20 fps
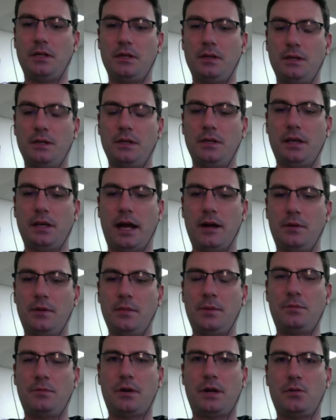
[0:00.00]
I
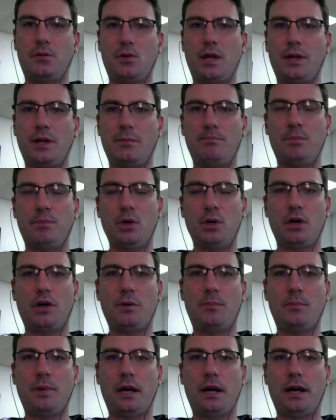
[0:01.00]
remember I read a book
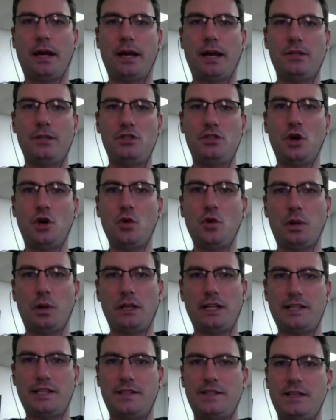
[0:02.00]
by Joe
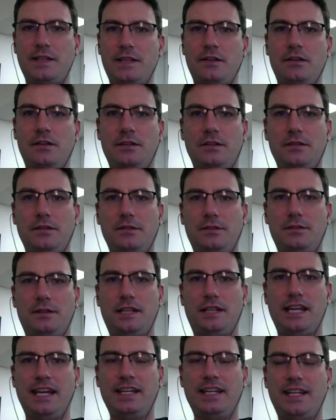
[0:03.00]
Pulizzi called
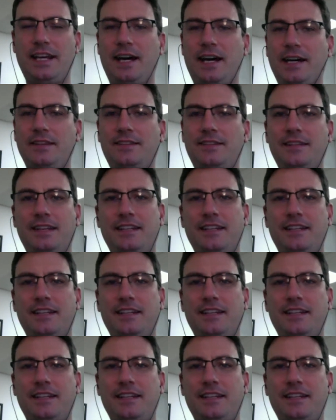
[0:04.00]
Get Content,